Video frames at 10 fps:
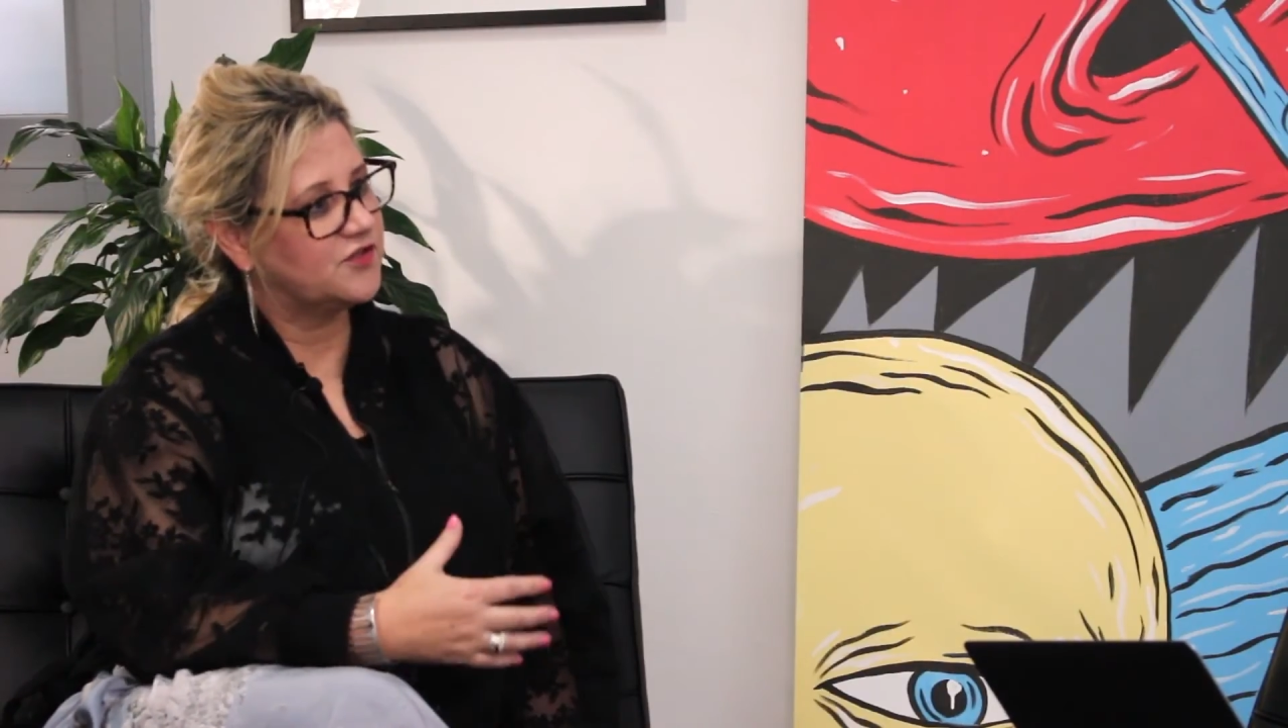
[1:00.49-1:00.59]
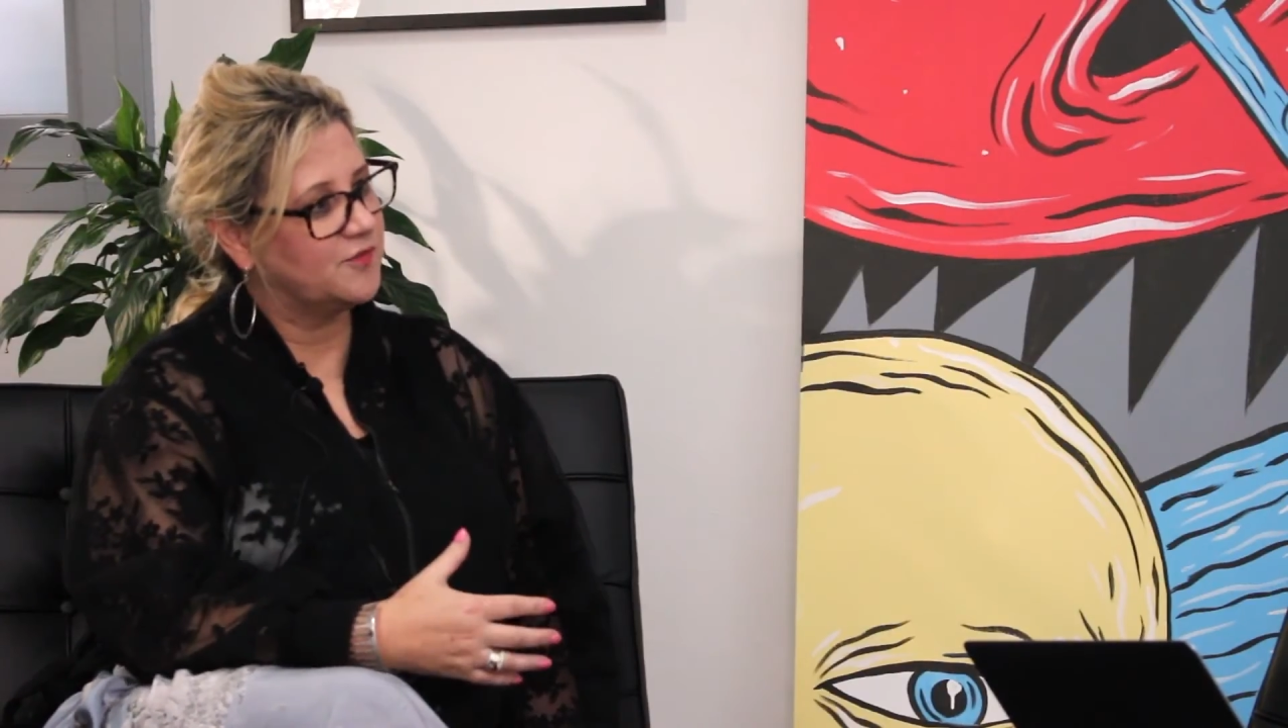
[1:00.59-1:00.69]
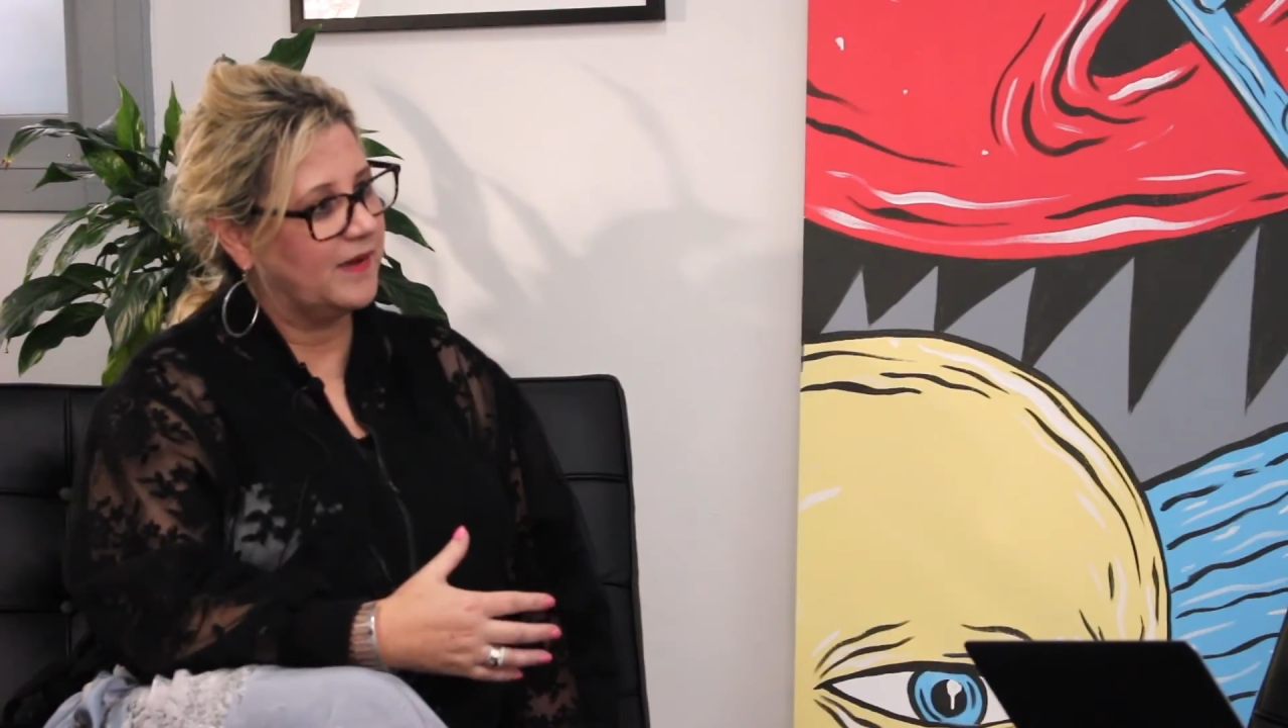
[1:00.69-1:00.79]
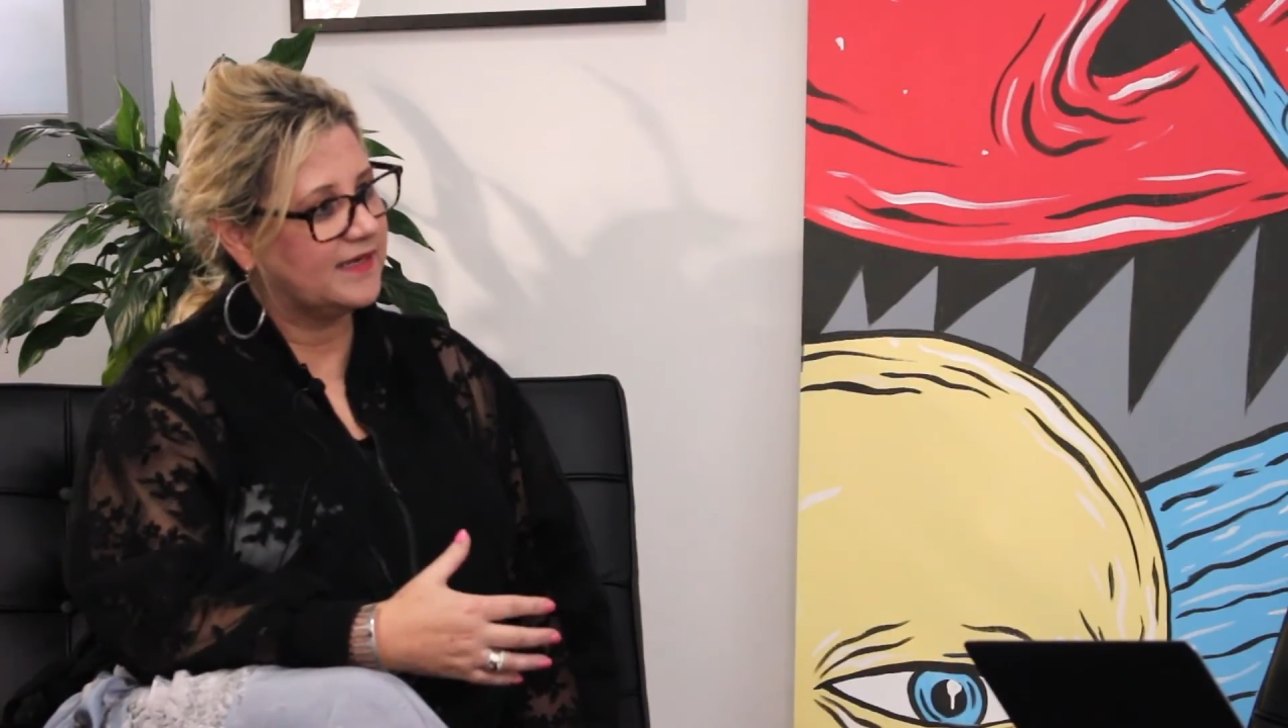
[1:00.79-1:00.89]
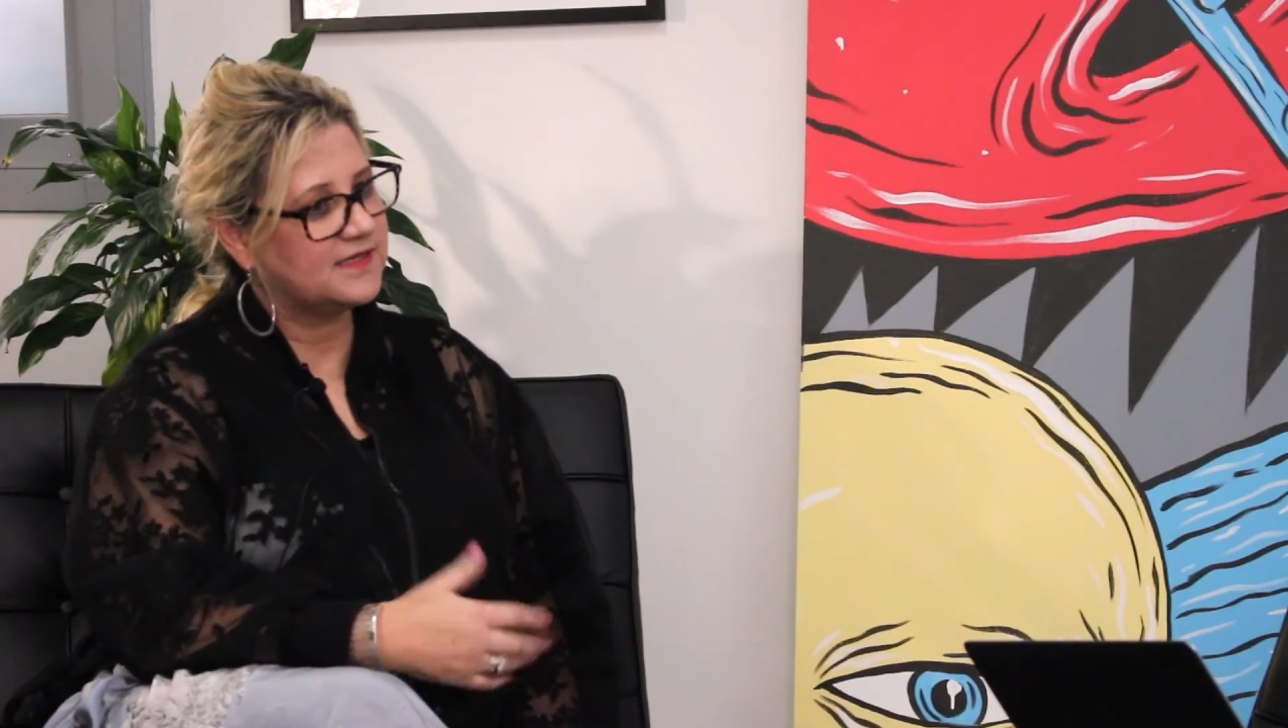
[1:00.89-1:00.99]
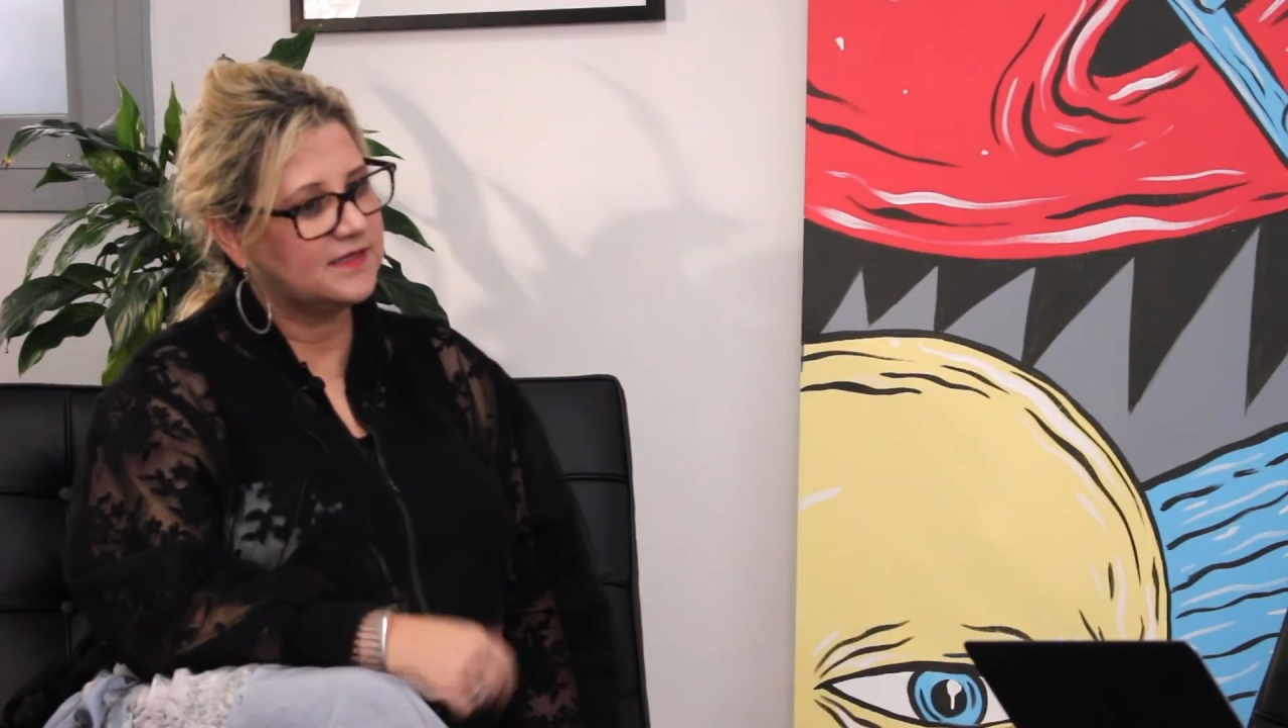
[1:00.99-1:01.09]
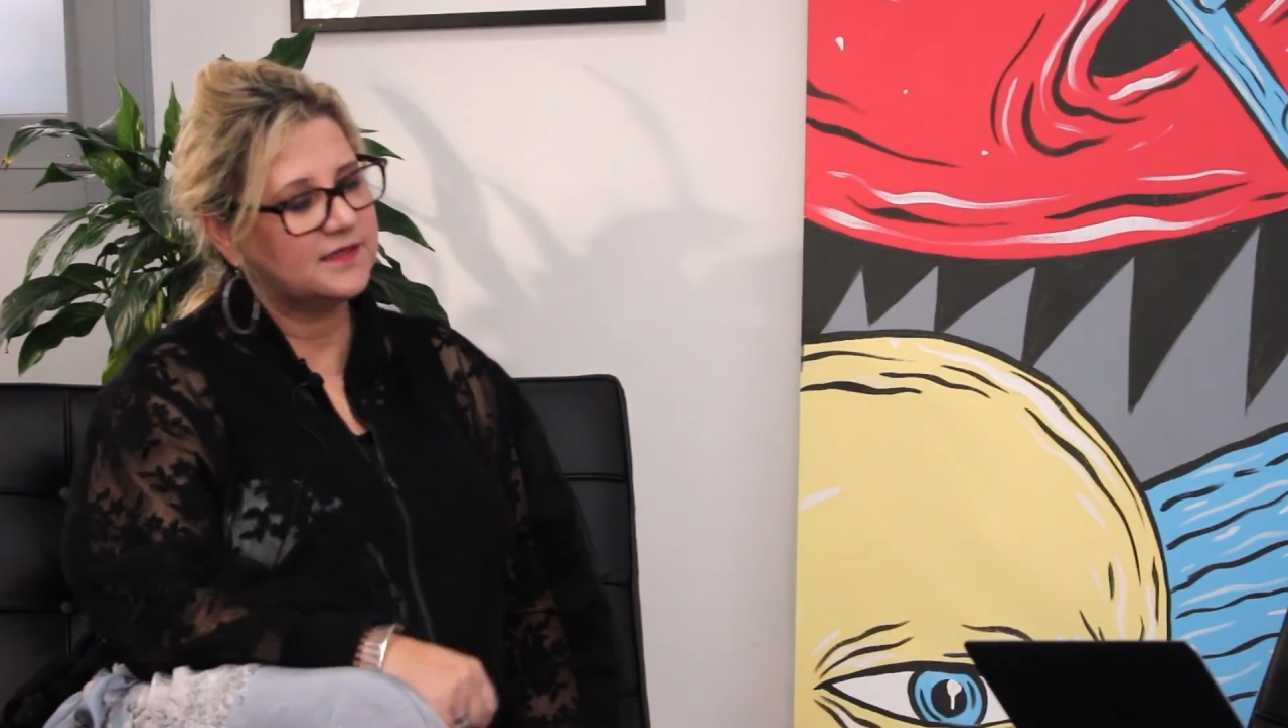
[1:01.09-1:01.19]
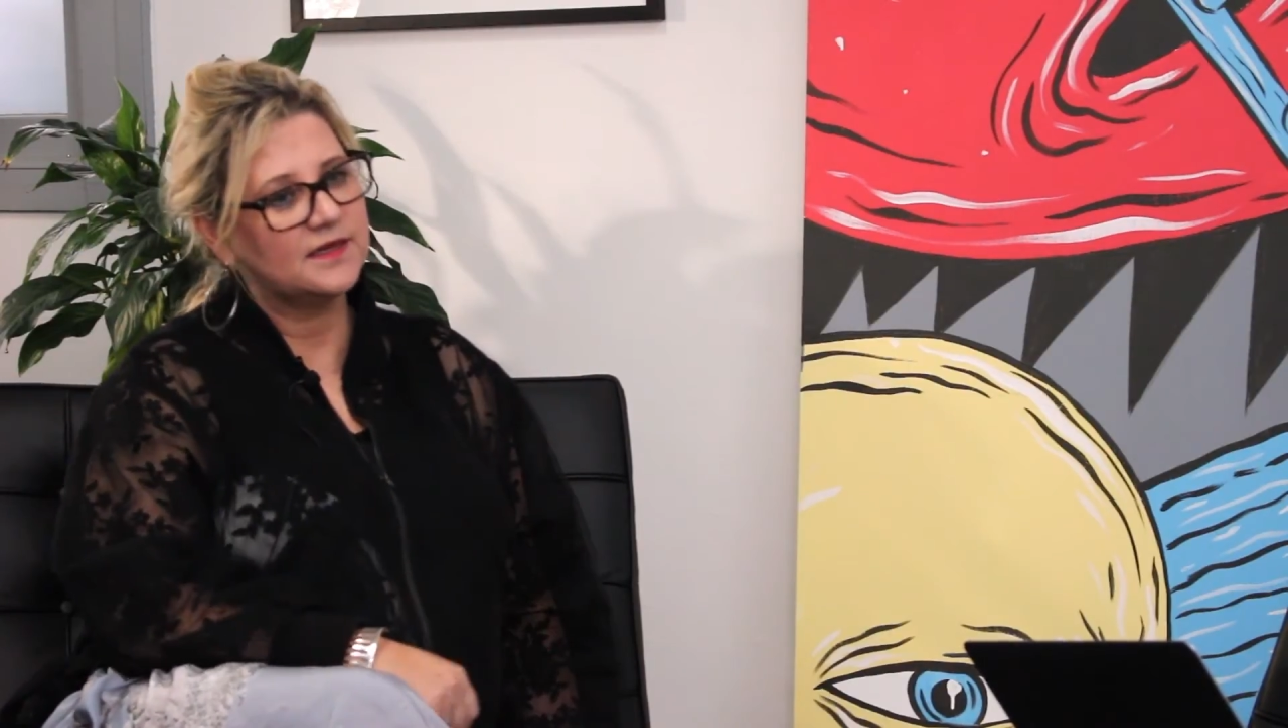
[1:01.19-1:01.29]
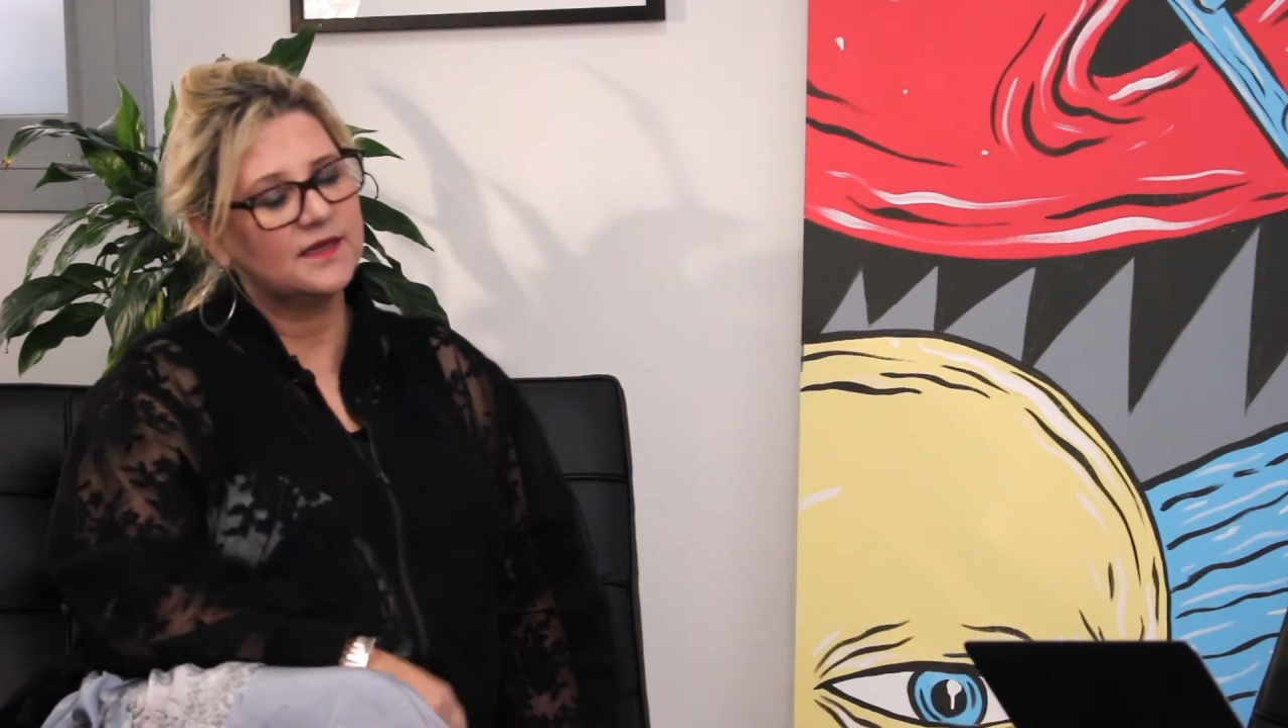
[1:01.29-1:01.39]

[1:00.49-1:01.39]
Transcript: dramatic,